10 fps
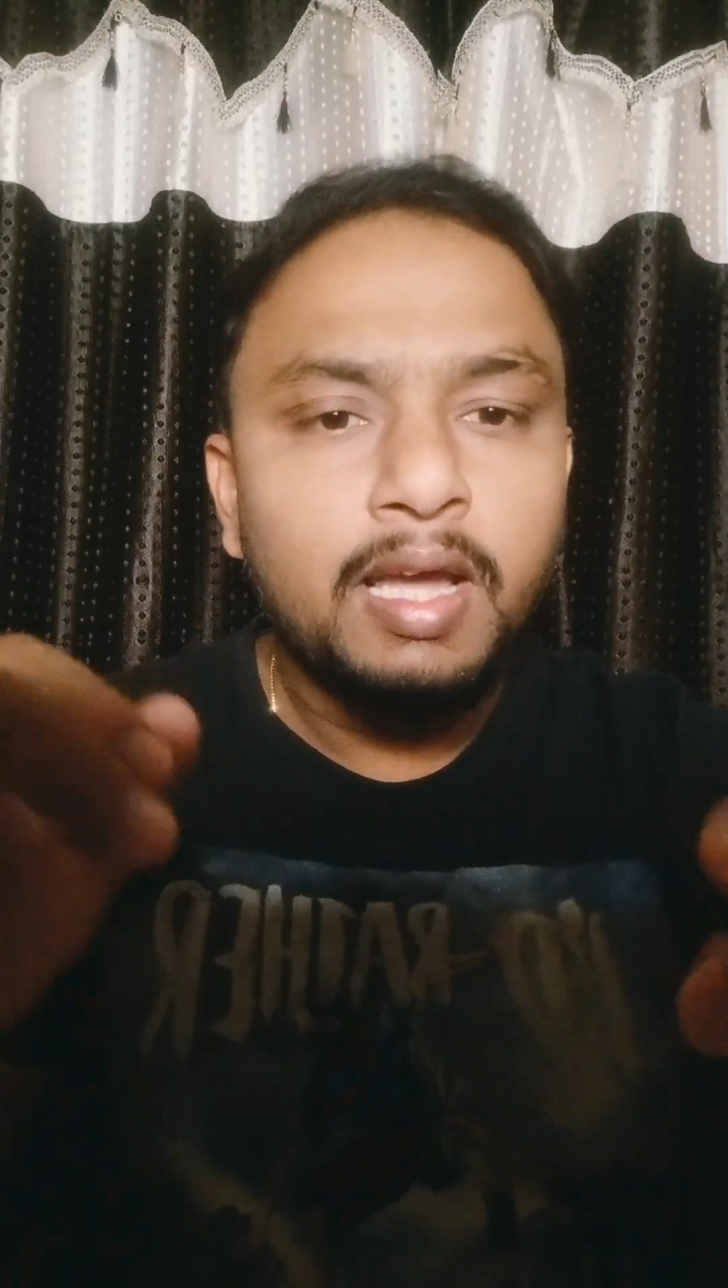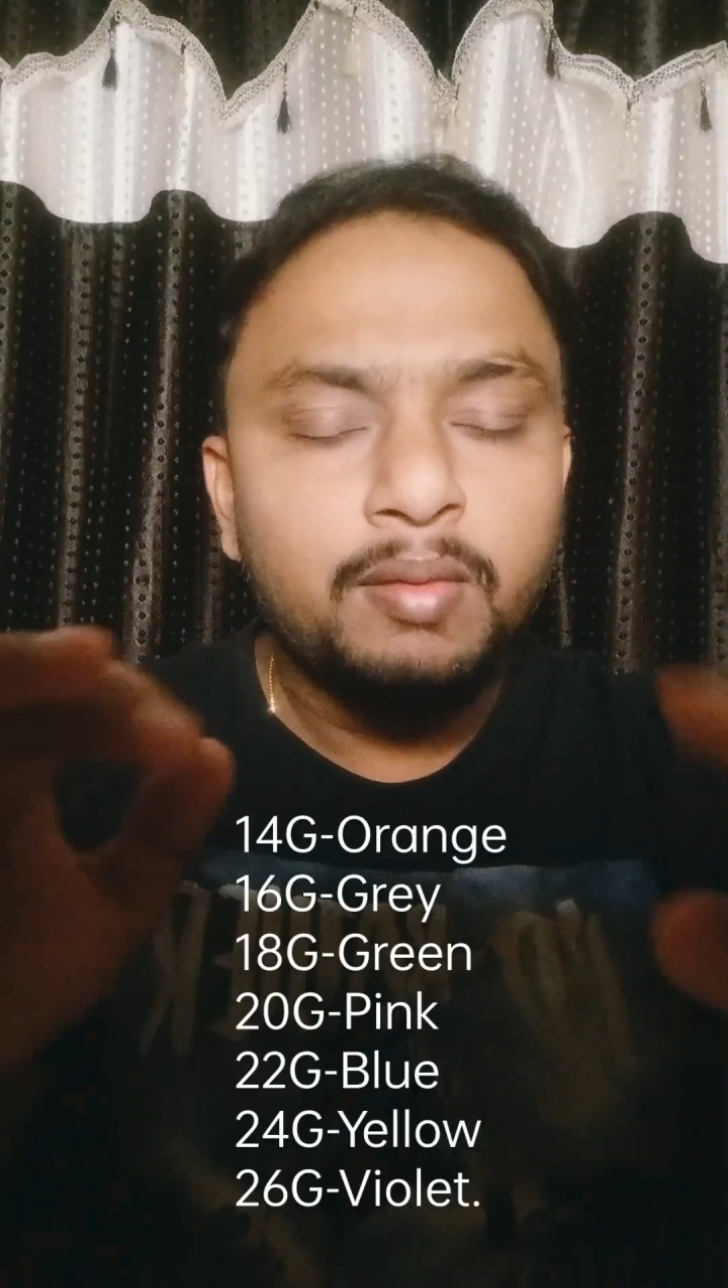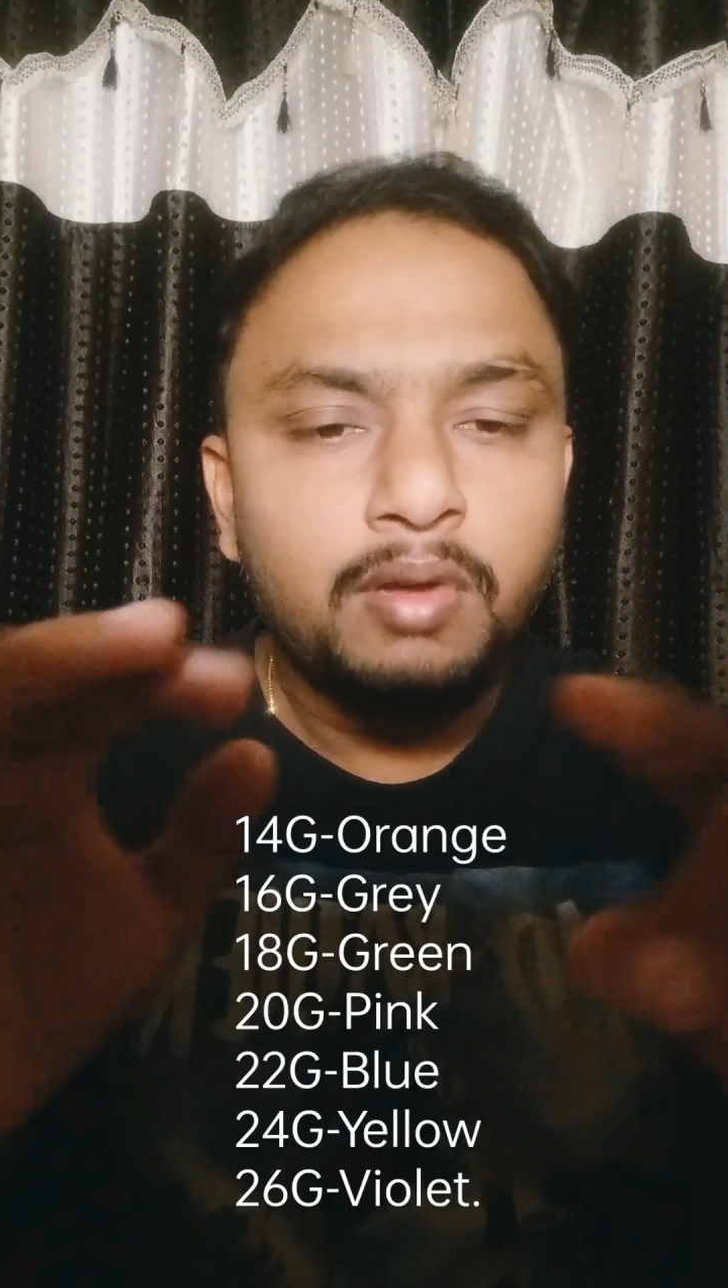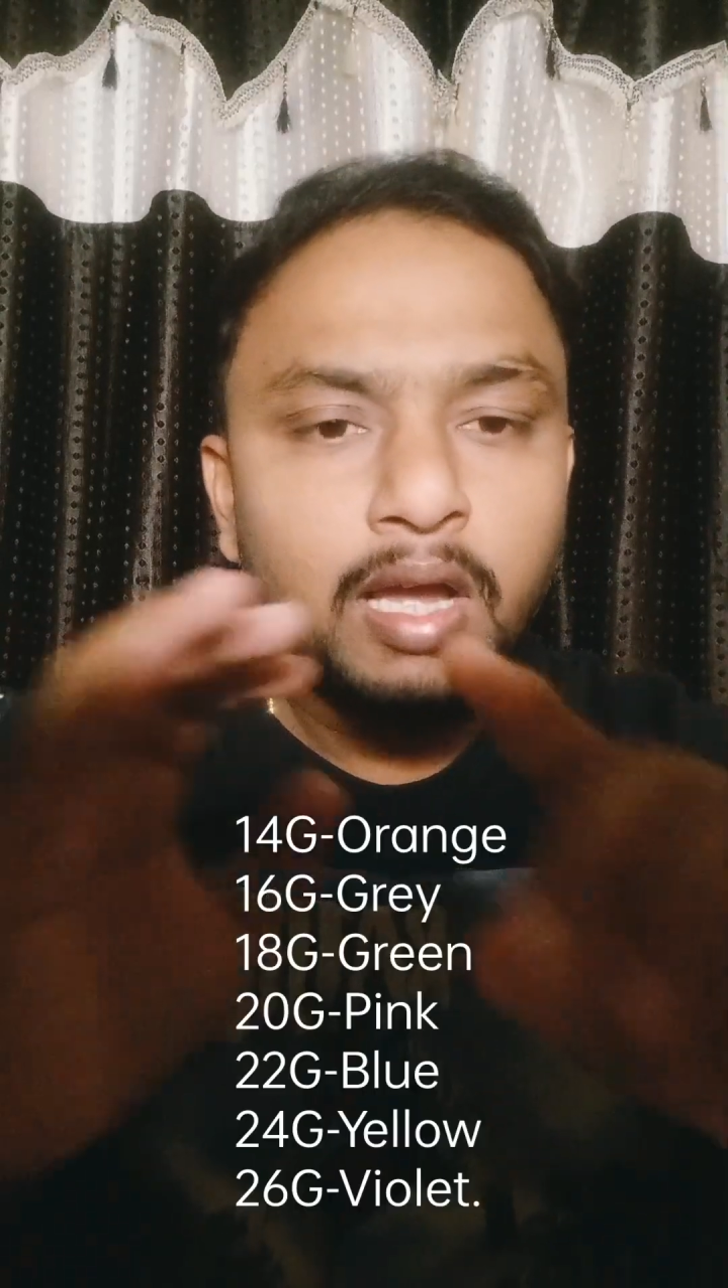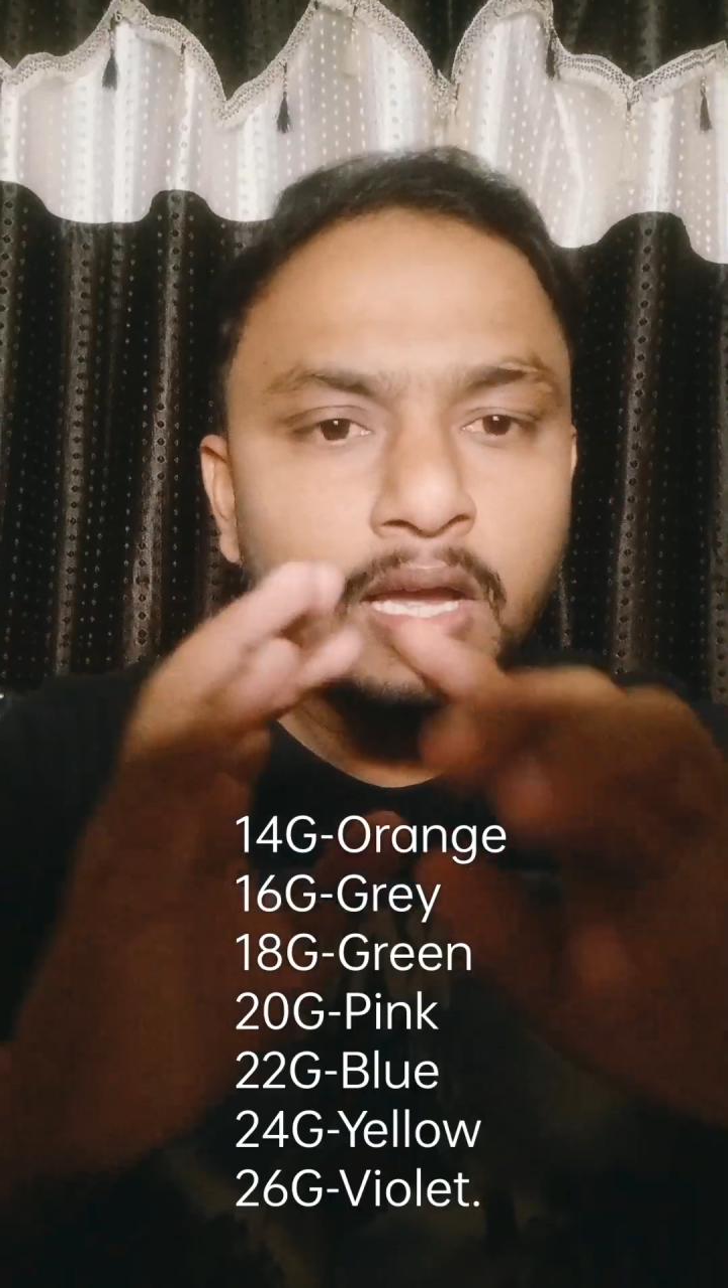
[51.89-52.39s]

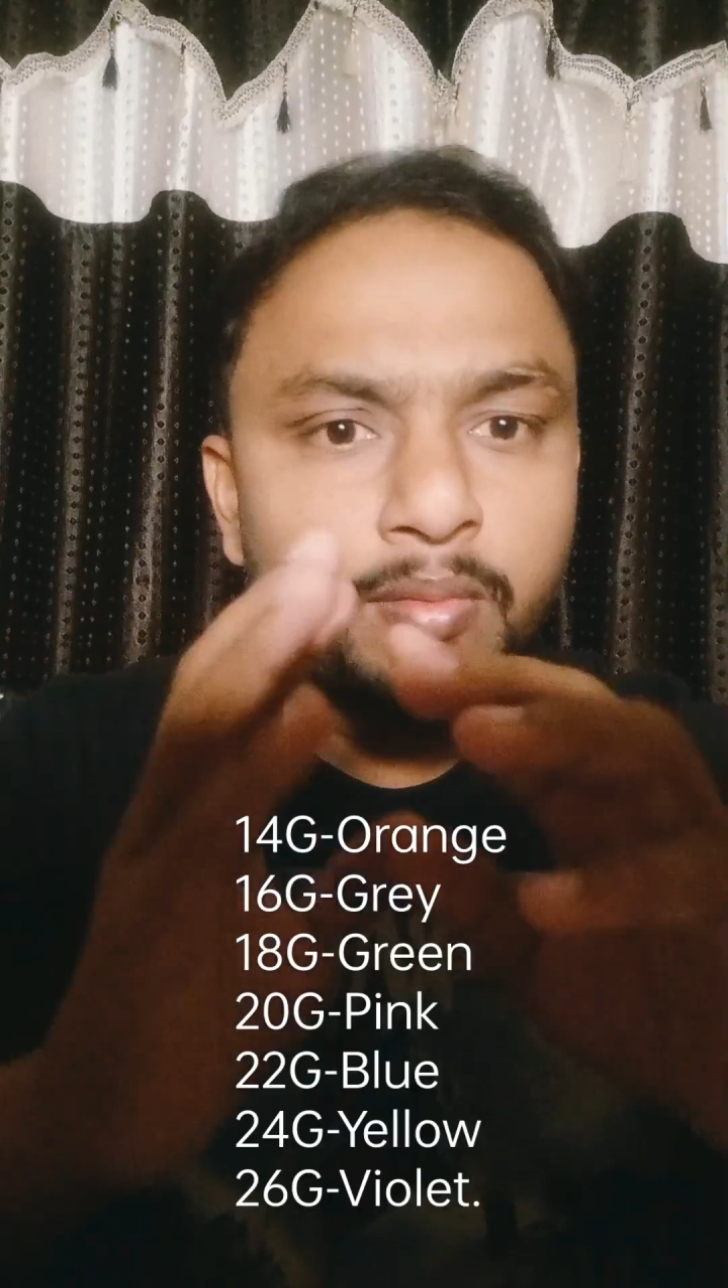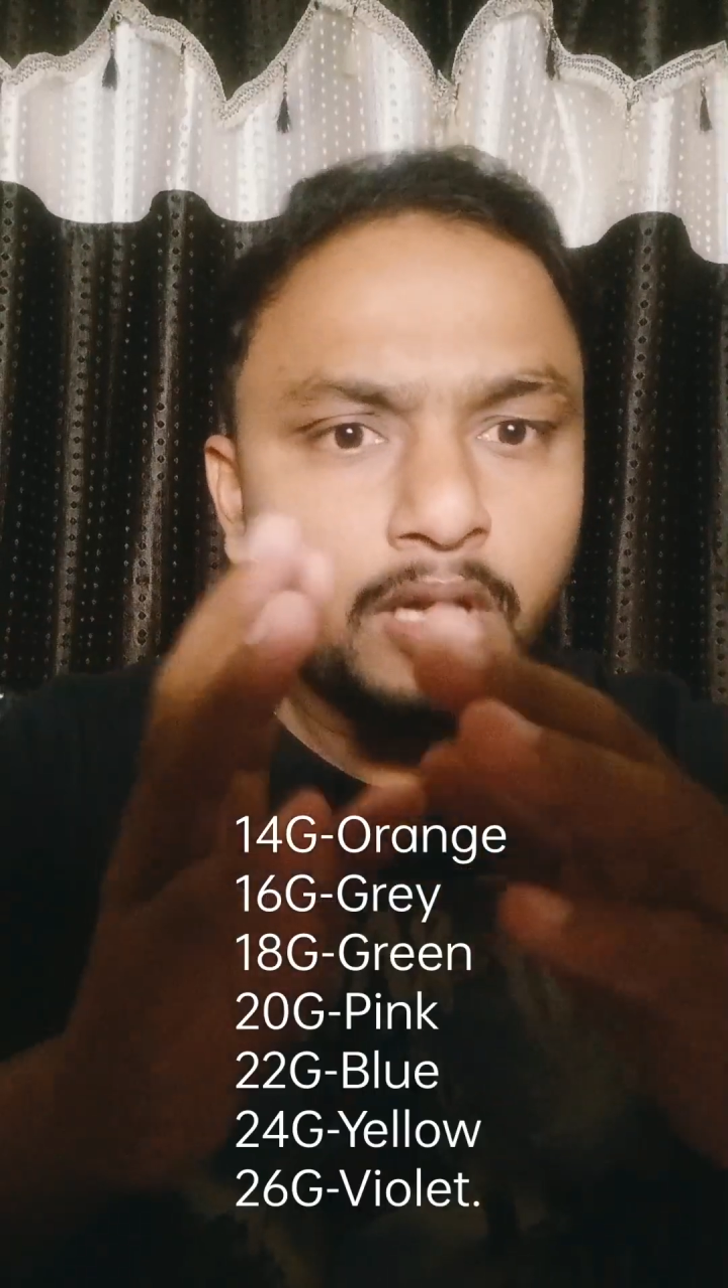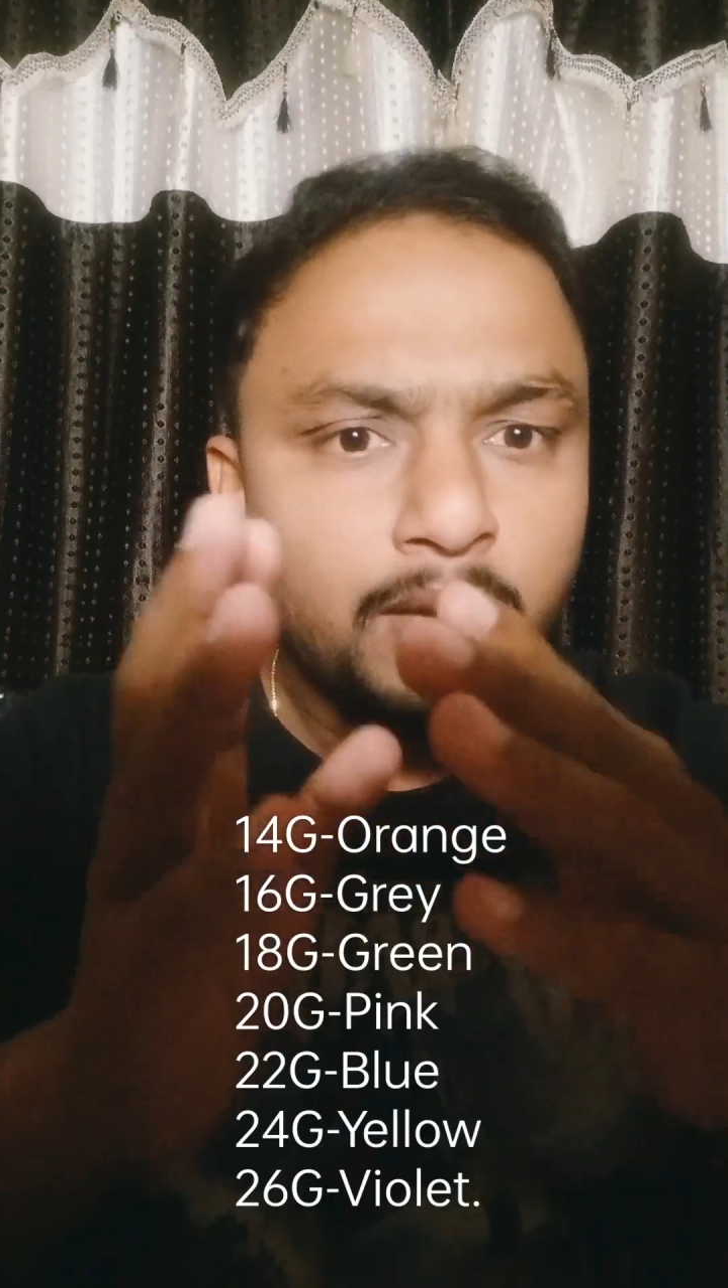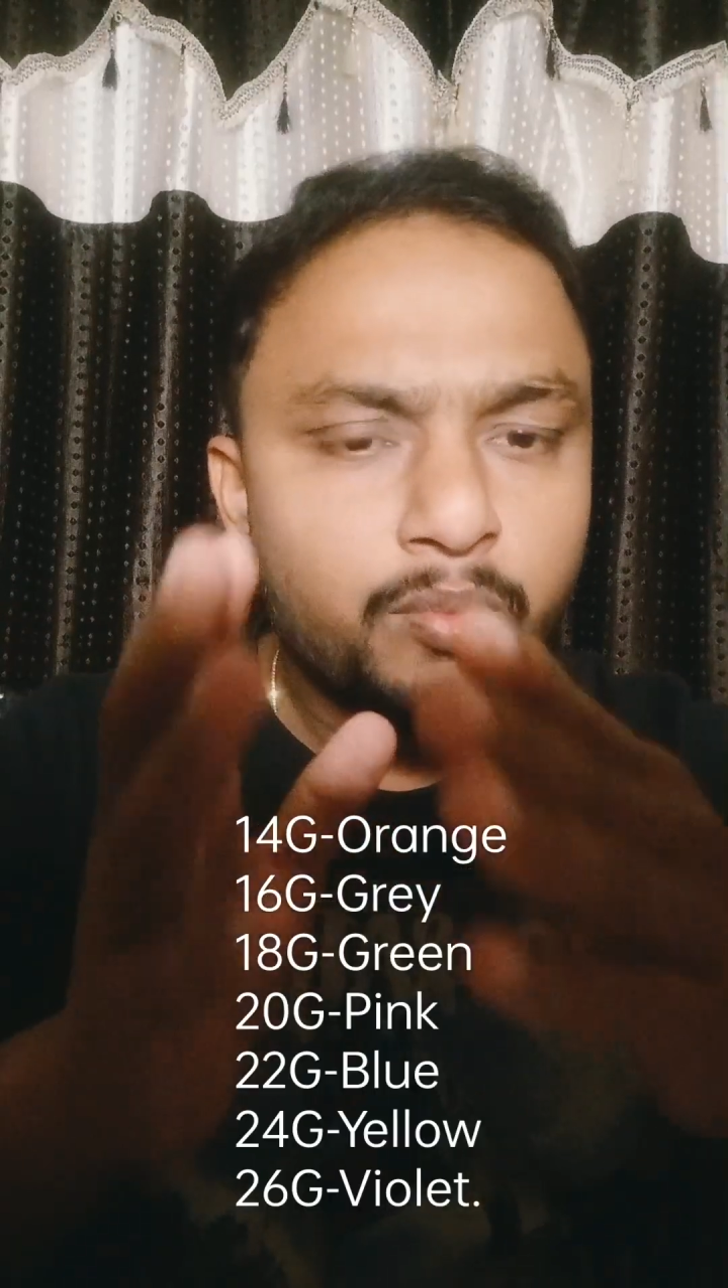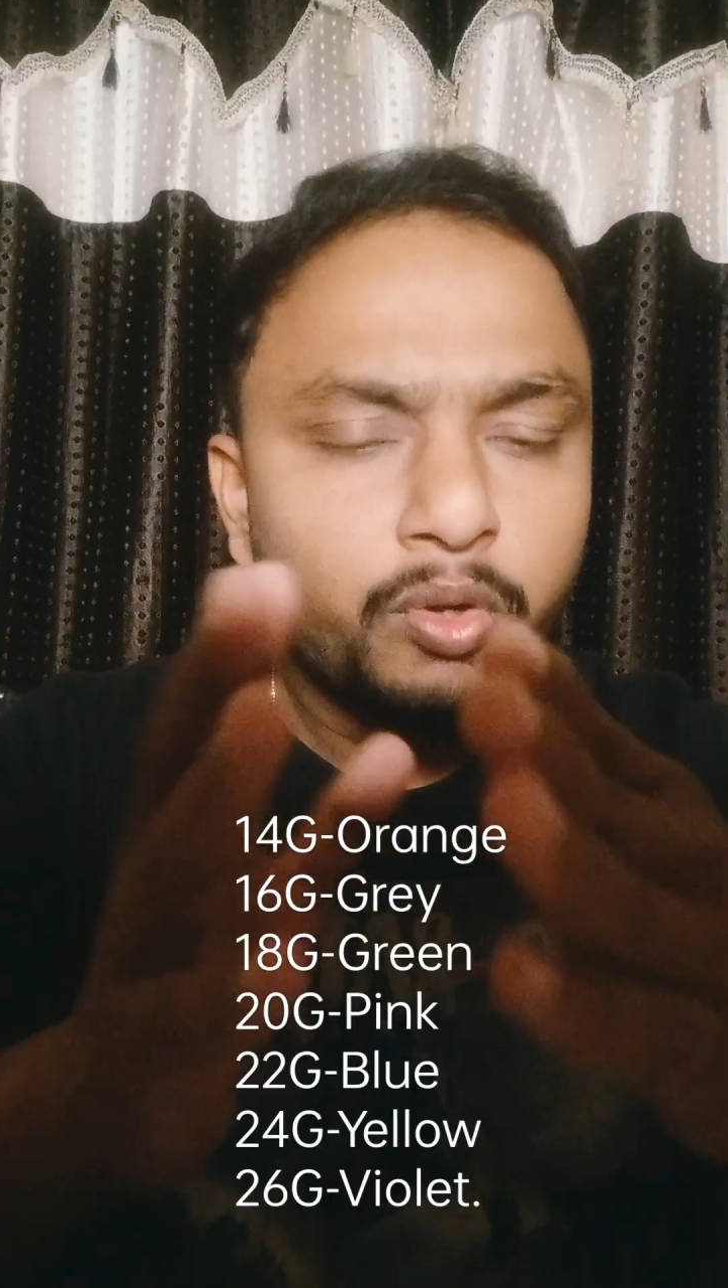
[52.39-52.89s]
I'm